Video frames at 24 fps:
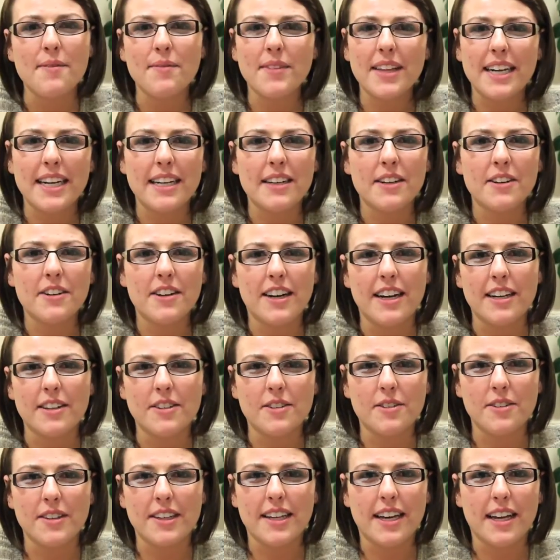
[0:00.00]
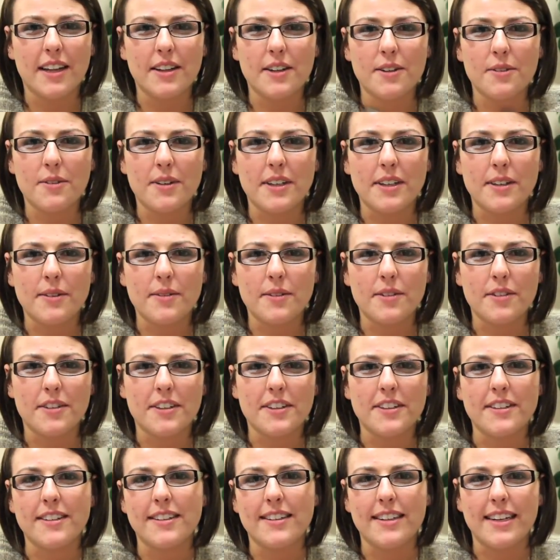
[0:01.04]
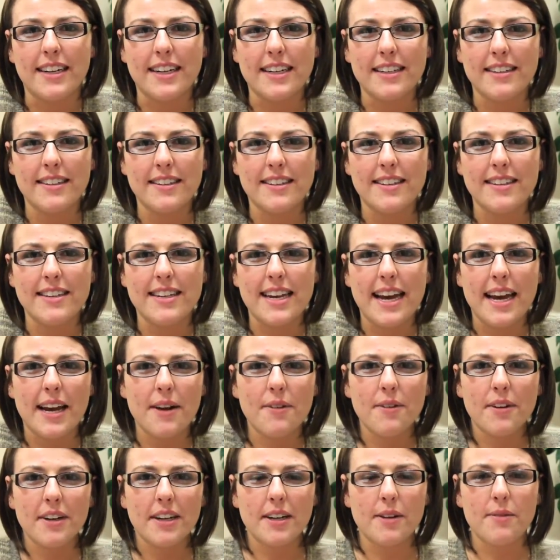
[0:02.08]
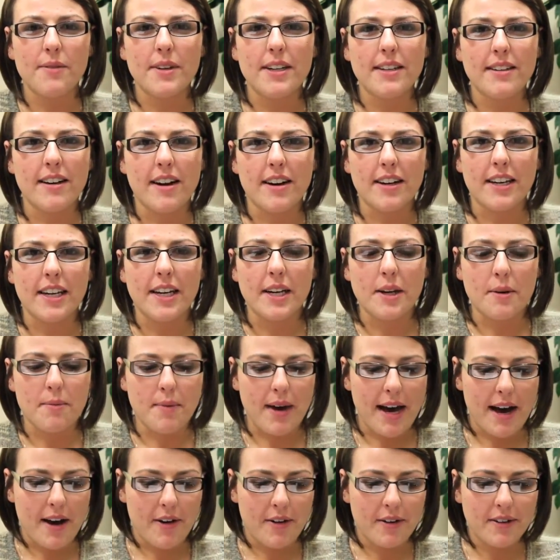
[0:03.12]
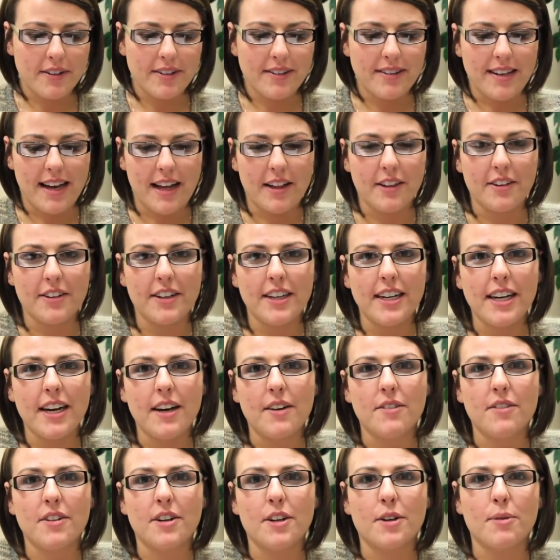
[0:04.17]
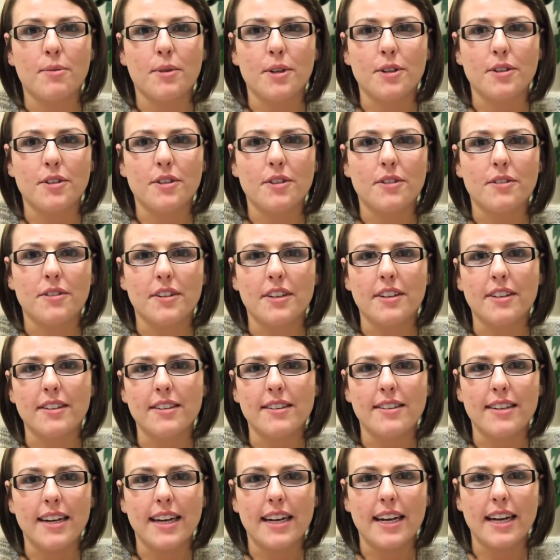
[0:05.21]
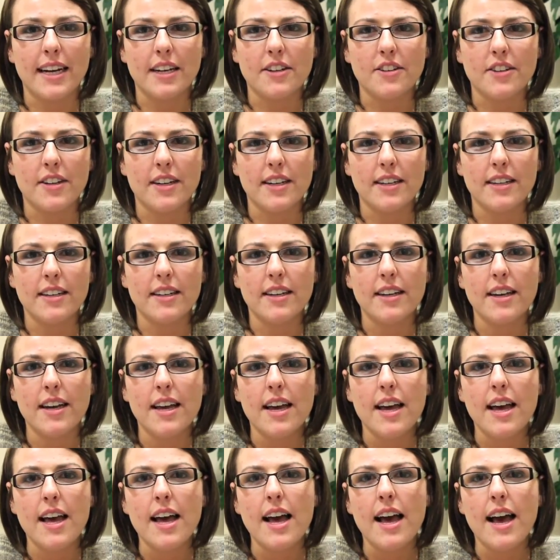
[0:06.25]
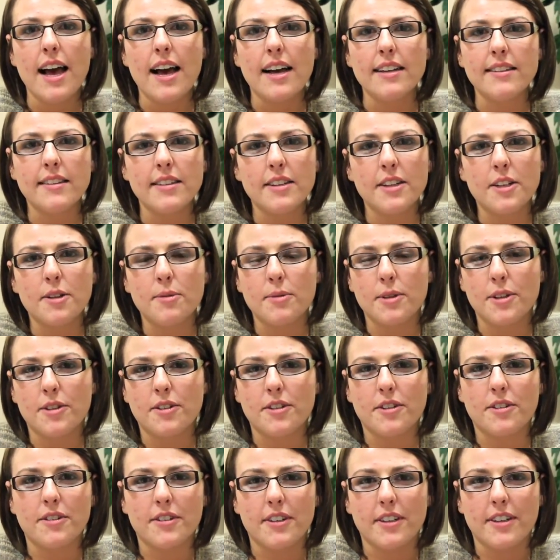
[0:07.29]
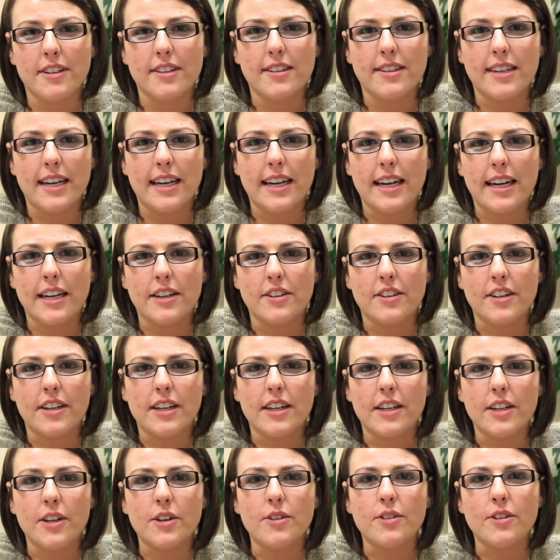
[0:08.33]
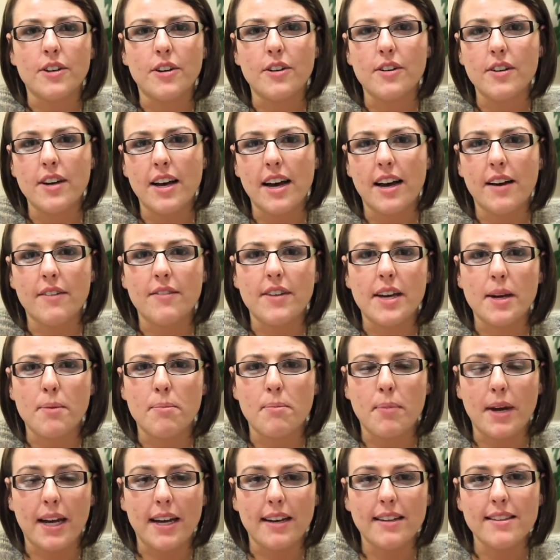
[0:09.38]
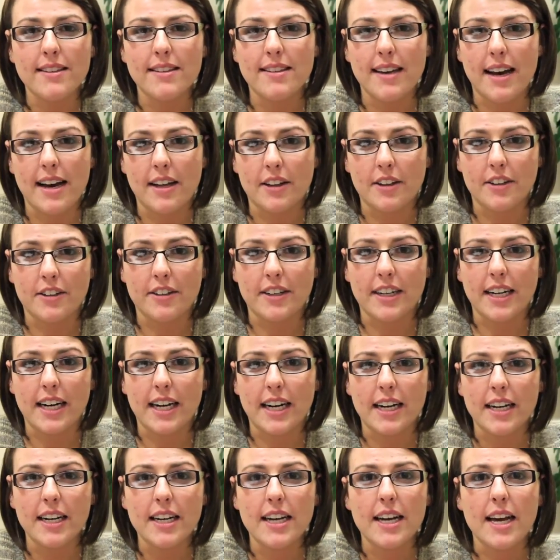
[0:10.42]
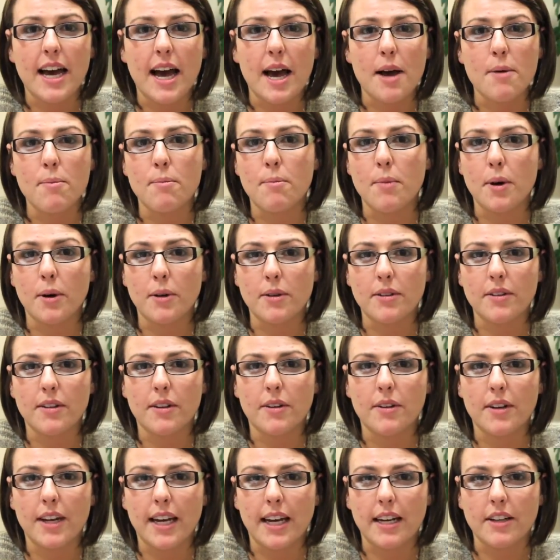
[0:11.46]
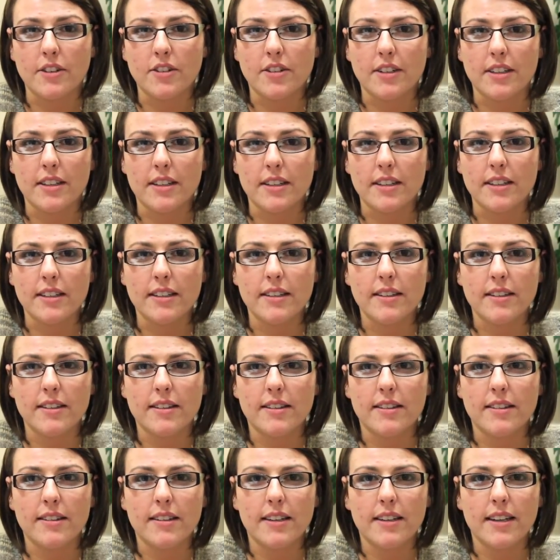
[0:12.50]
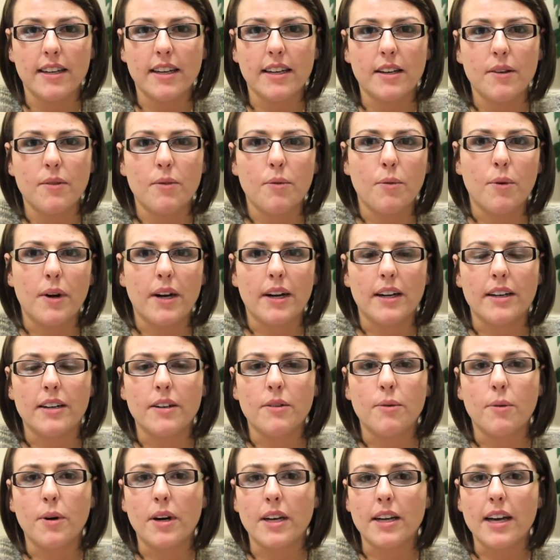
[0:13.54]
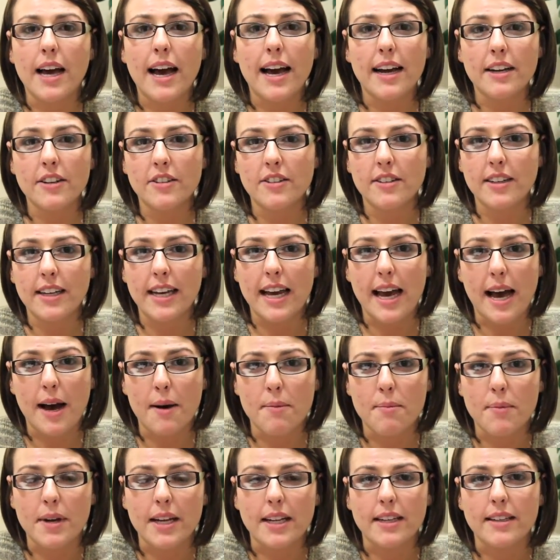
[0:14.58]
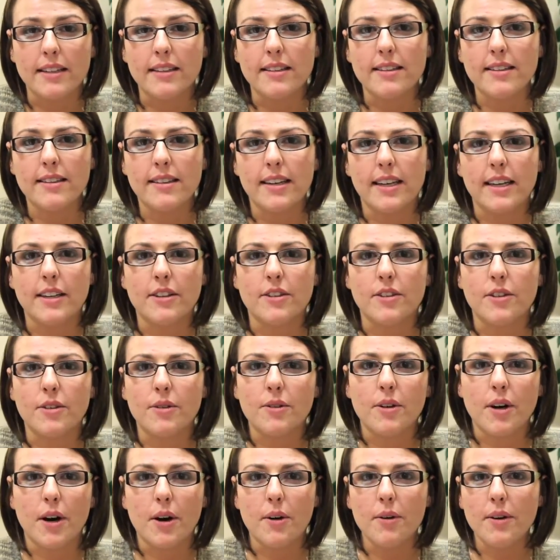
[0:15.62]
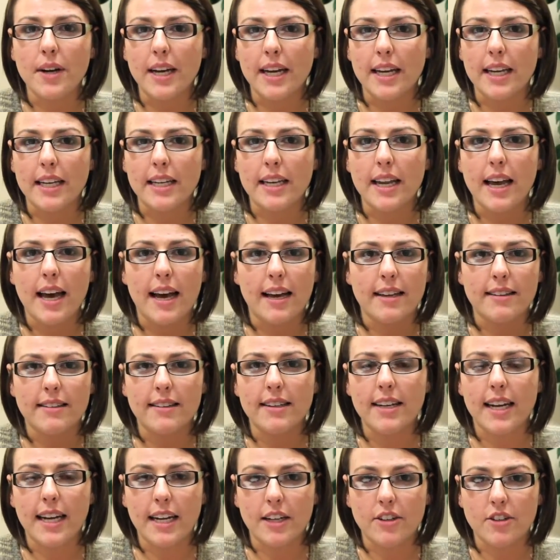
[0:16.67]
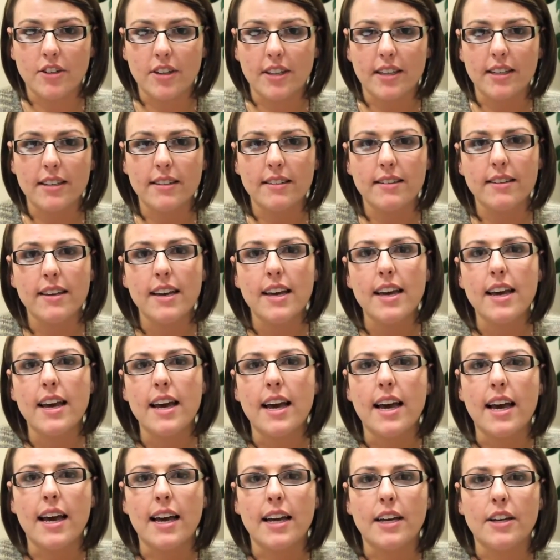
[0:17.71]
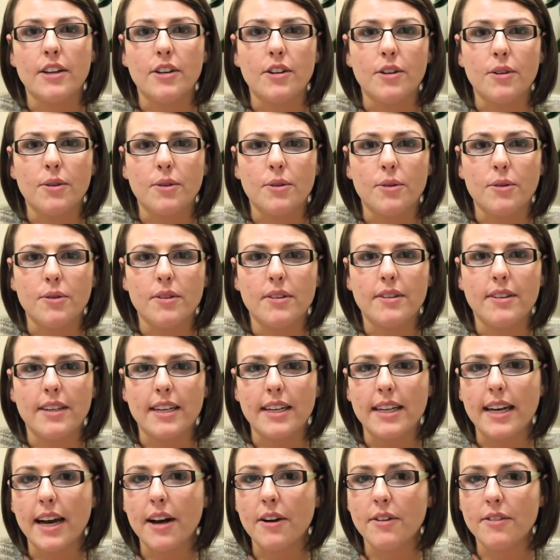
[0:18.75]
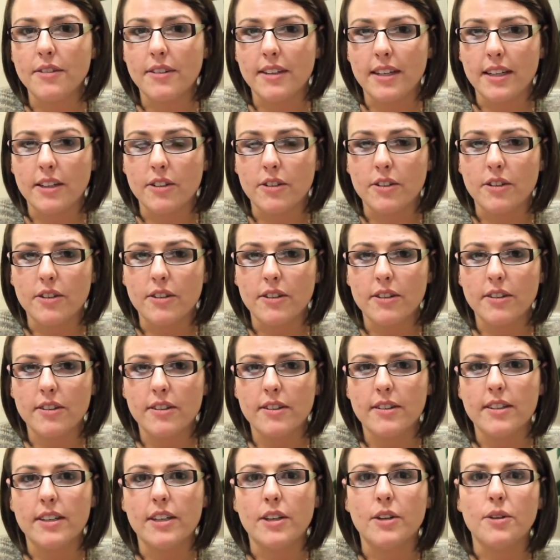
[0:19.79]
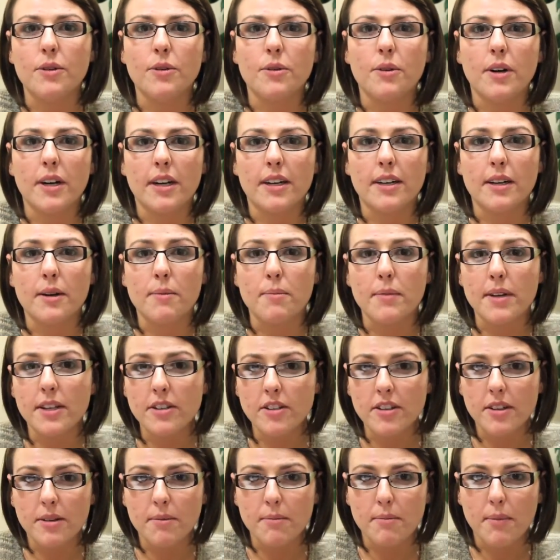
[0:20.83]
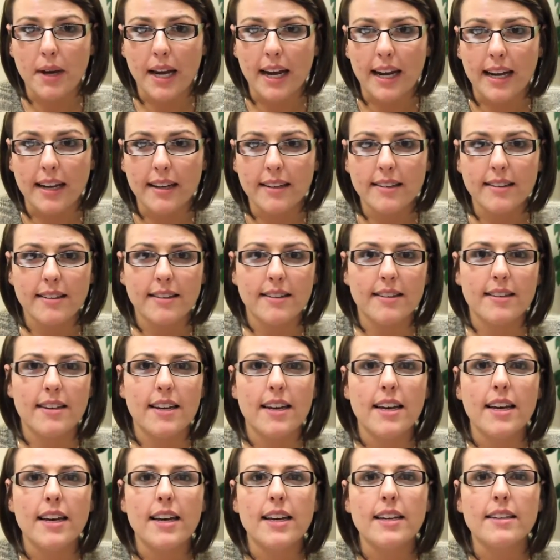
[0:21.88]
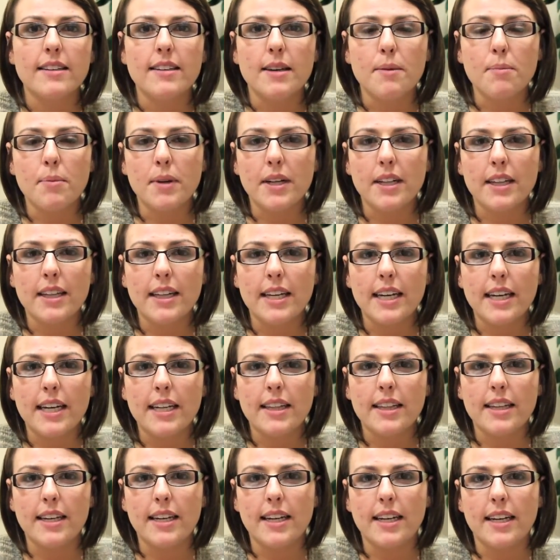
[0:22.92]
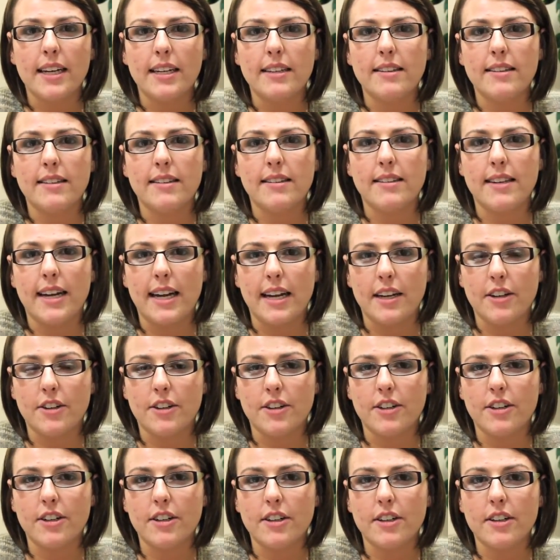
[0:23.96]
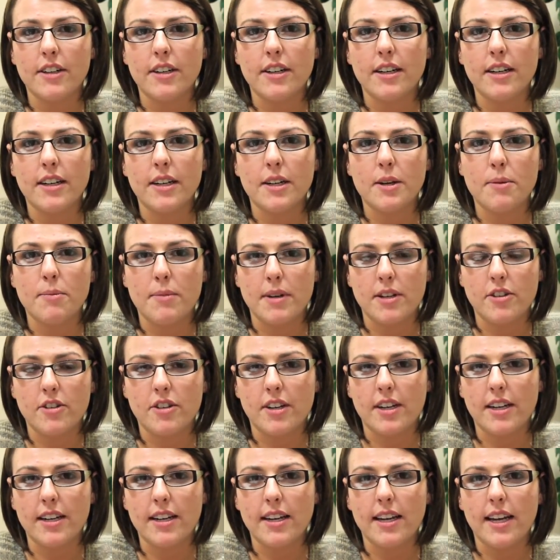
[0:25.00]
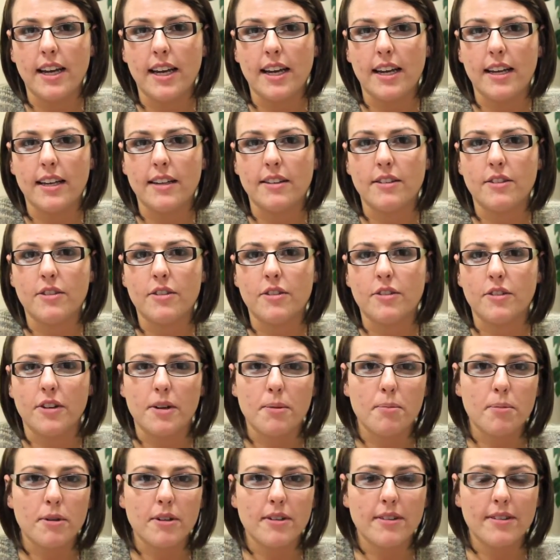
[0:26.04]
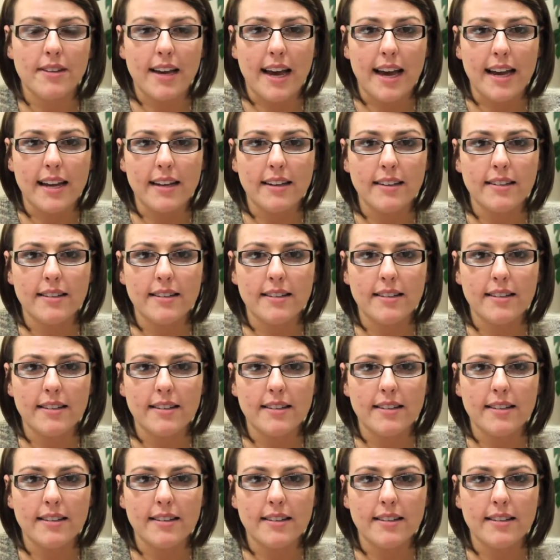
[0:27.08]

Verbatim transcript: Lena Gretsch with Keller Williams Realty. Today we're going to be talking about salary of a commercial real estate agent. As a commercial real estate agent, you don't have a base salary at most locations. What actually happens is you go in as an agent and you seek out deals. You are commission-based. Typically the standard commission is 3%.